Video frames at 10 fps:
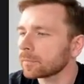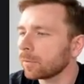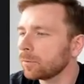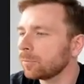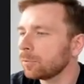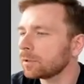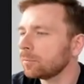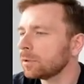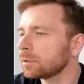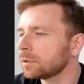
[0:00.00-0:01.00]

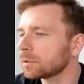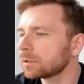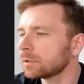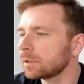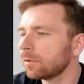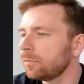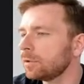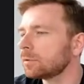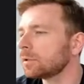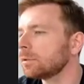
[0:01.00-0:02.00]
with this
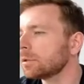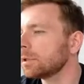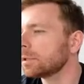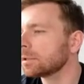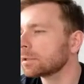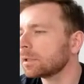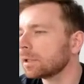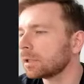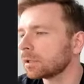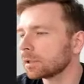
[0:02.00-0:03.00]
field you can
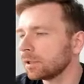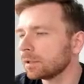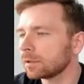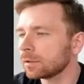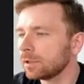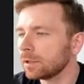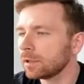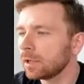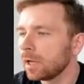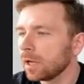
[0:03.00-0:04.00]
get
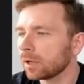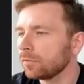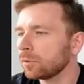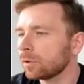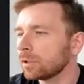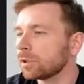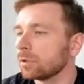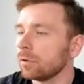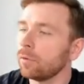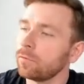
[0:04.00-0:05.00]
the
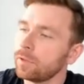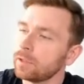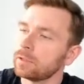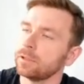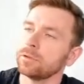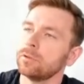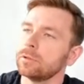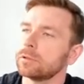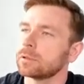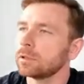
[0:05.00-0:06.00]
configuration of the
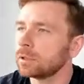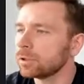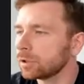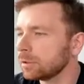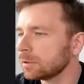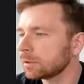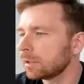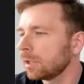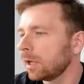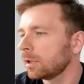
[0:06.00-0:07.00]
encoding engine
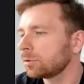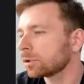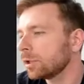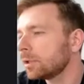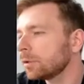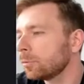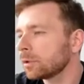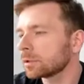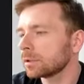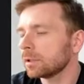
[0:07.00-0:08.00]
to share it
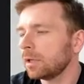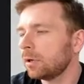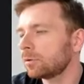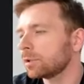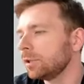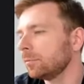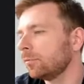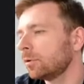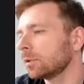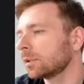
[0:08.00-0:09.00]
with our team,
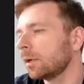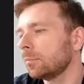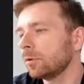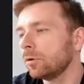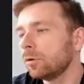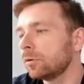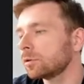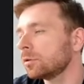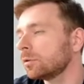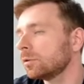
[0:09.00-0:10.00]
for example,
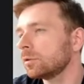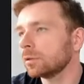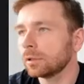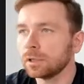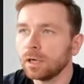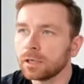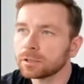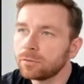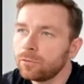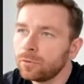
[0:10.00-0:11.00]
or to
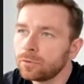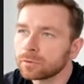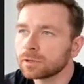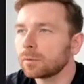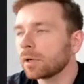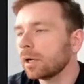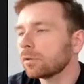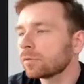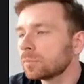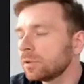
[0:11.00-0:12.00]
ask for some kind
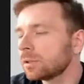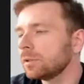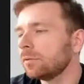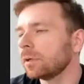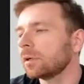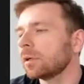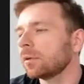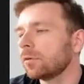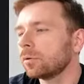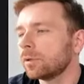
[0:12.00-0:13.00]
of specific
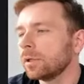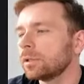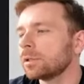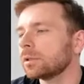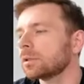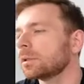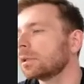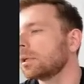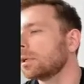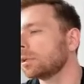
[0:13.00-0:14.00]
configuration
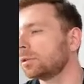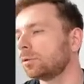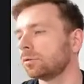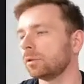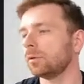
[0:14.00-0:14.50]
to